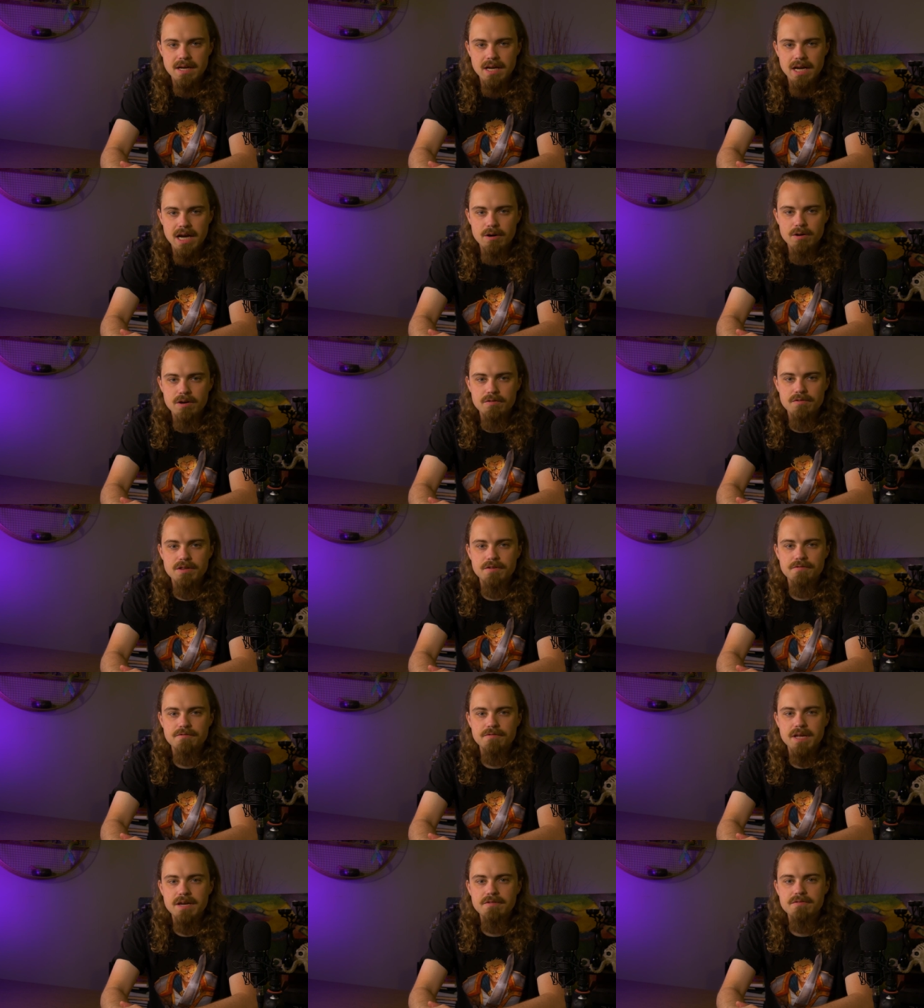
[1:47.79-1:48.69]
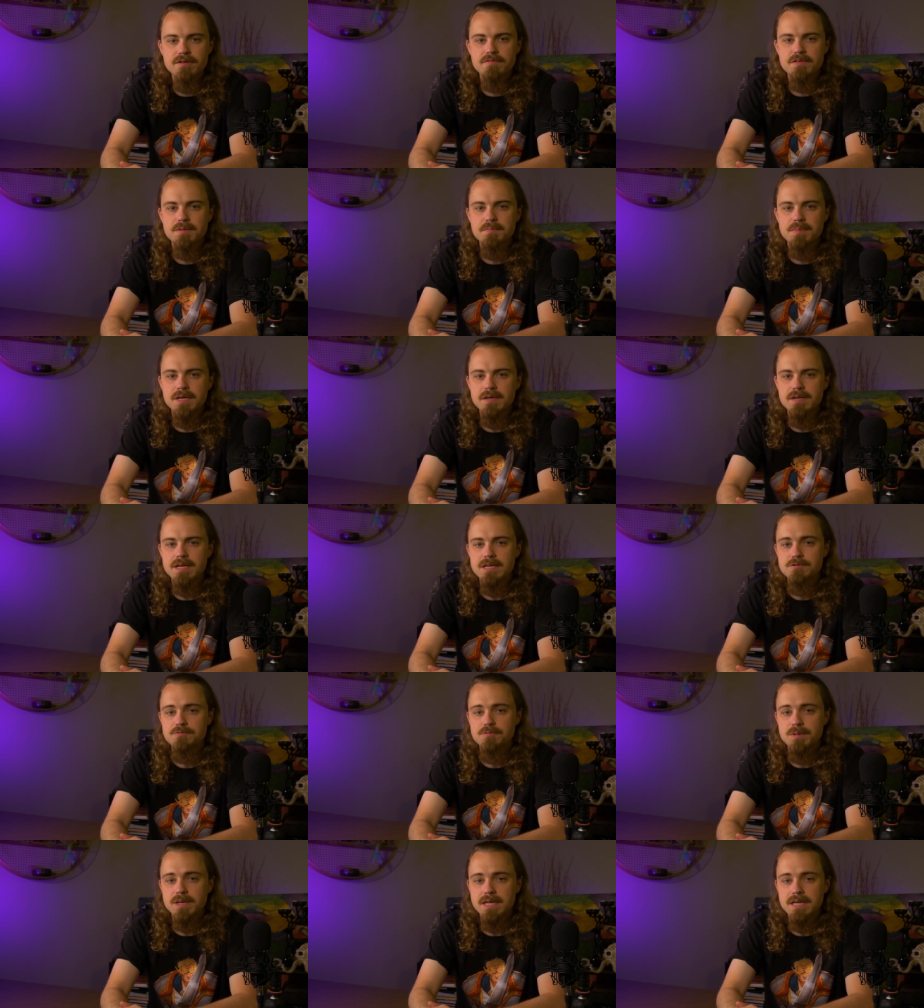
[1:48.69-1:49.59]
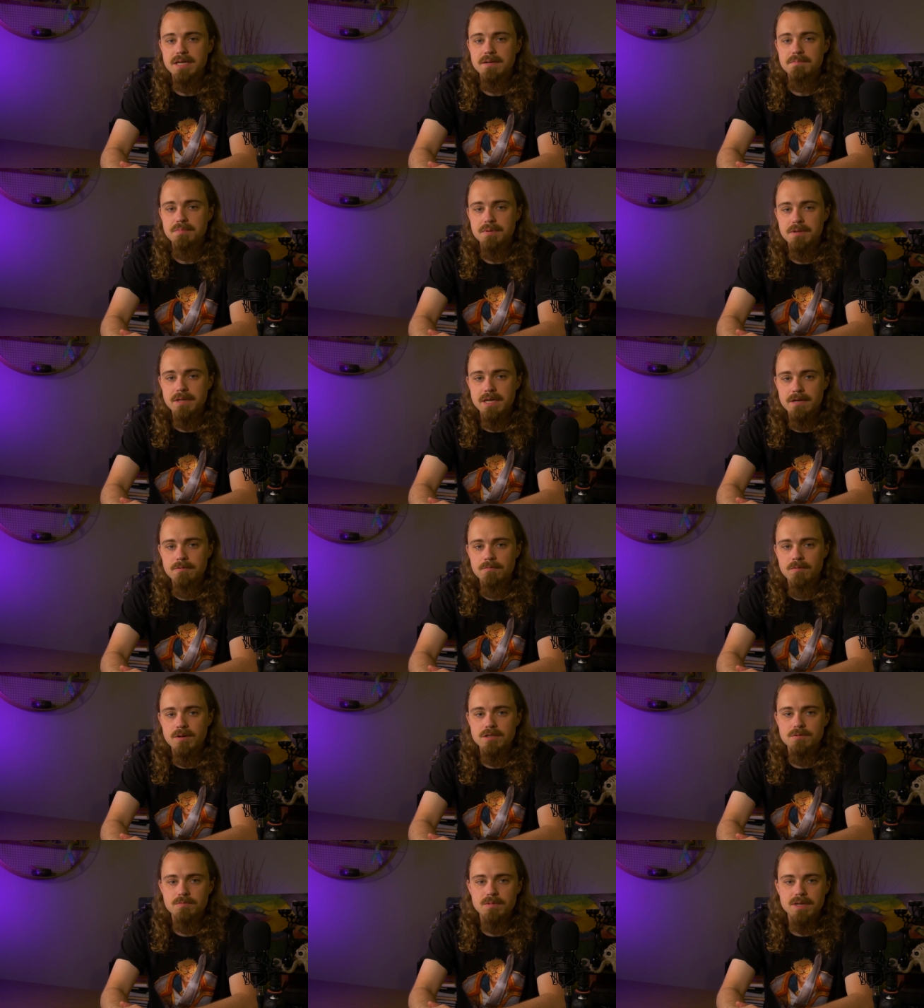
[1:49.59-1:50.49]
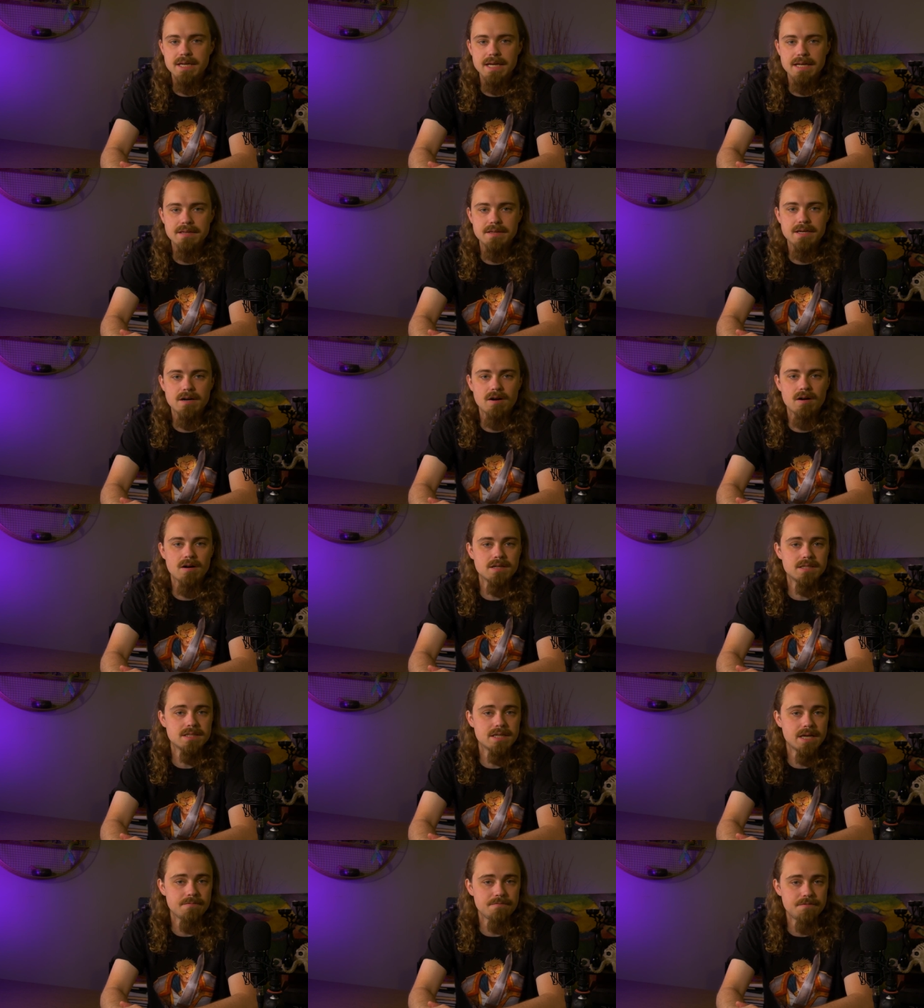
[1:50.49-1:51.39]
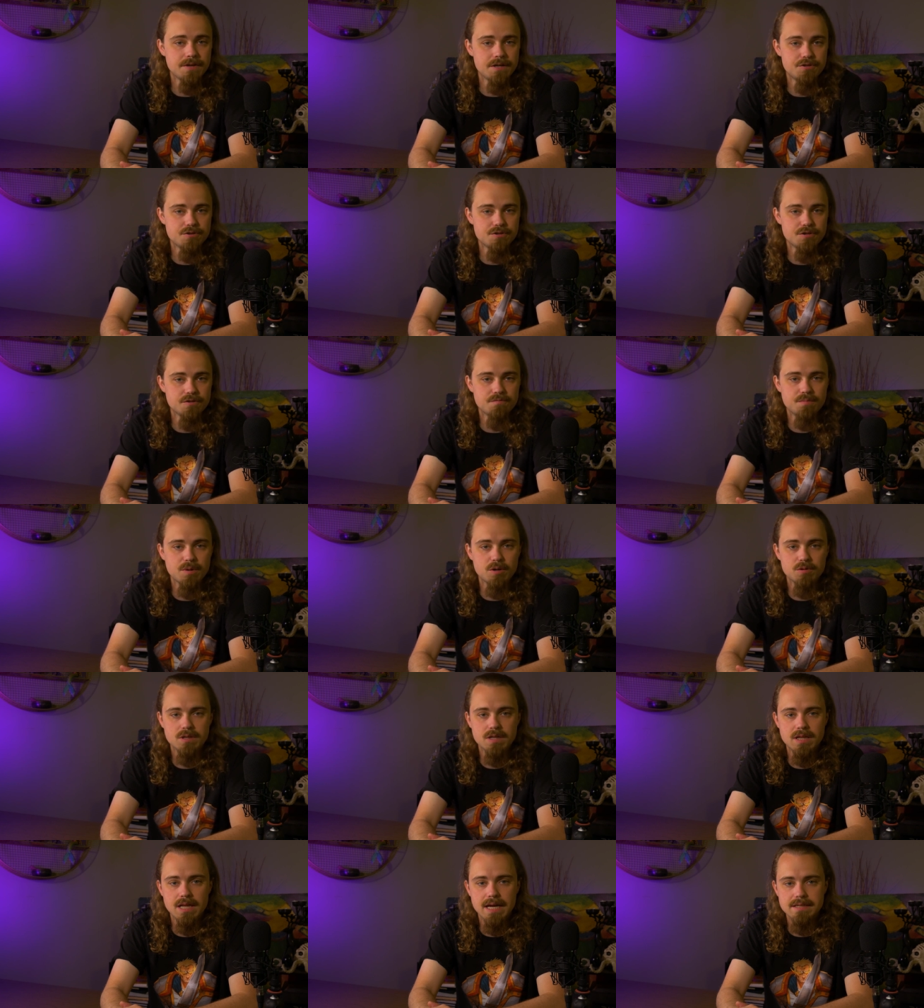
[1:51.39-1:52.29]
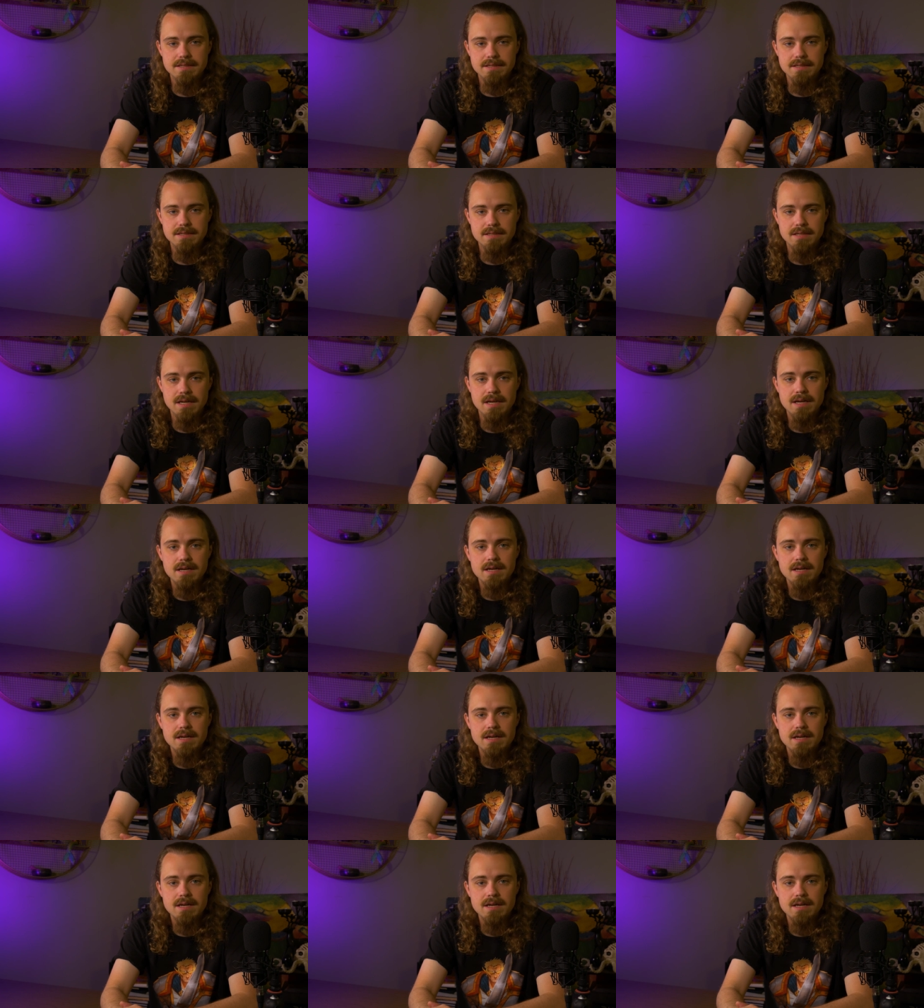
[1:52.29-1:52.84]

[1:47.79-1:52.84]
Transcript: However, the flavor of the build is really complete once we get the archetype features of both classes.